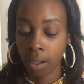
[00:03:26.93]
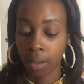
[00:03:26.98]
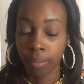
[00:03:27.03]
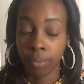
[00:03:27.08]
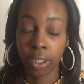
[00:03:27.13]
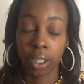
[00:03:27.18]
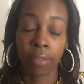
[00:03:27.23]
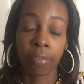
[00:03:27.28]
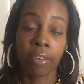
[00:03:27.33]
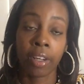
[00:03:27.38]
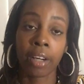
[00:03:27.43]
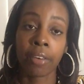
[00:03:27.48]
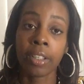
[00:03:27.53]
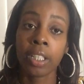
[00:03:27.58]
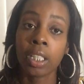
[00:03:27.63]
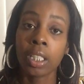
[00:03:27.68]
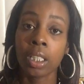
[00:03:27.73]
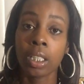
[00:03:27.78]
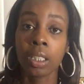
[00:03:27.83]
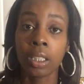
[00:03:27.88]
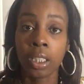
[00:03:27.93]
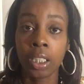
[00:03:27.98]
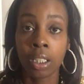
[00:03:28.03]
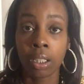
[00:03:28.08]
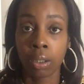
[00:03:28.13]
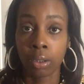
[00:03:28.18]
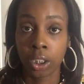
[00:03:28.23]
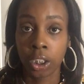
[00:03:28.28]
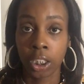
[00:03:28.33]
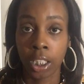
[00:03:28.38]
They're very good
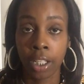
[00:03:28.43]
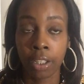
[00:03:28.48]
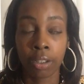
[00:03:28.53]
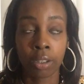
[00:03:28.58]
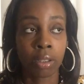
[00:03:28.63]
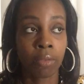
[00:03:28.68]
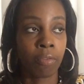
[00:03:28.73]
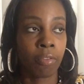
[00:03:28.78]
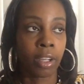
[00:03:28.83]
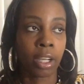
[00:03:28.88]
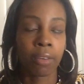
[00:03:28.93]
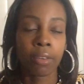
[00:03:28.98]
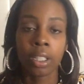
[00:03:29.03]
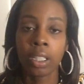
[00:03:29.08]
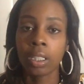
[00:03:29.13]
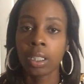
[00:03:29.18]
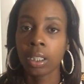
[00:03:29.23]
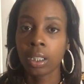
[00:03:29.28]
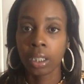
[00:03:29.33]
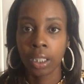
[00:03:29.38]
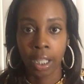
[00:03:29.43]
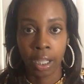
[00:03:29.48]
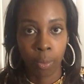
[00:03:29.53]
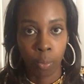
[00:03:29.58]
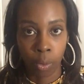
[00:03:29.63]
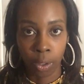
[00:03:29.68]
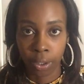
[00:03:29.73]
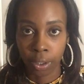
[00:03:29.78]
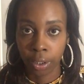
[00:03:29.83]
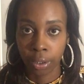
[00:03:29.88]
negotiators, very good
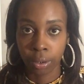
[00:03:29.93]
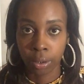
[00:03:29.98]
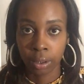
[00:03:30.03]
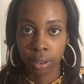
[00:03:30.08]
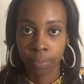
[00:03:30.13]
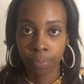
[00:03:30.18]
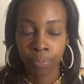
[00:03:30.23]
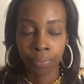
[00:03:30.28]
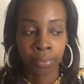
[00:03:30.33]
networkers.